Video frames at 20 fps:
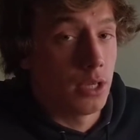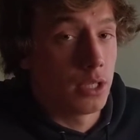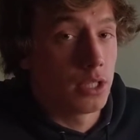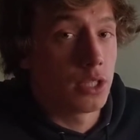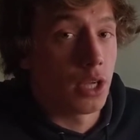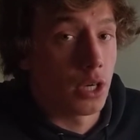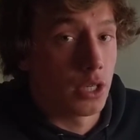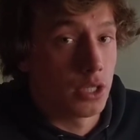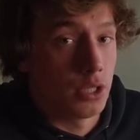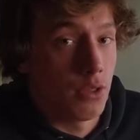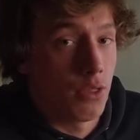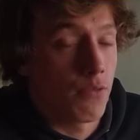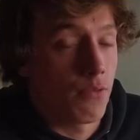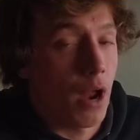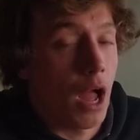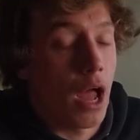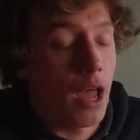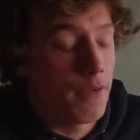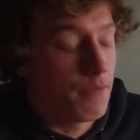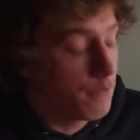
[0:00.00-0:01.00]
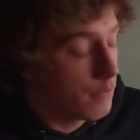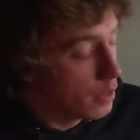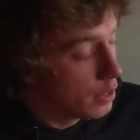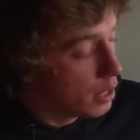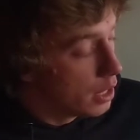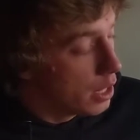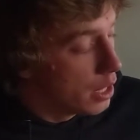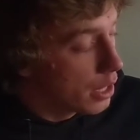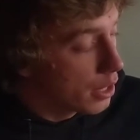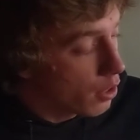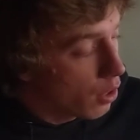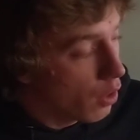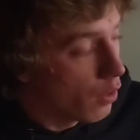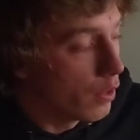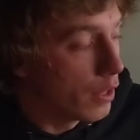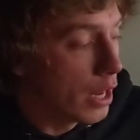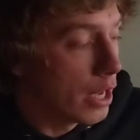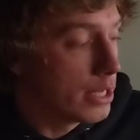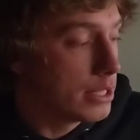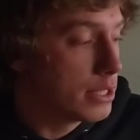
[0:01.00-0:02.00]
start to thrive,
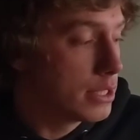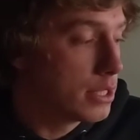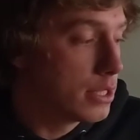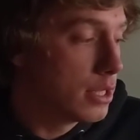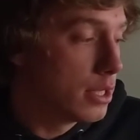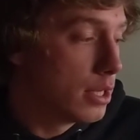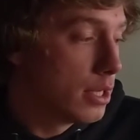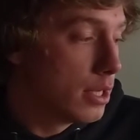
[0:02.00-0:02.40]
colonize.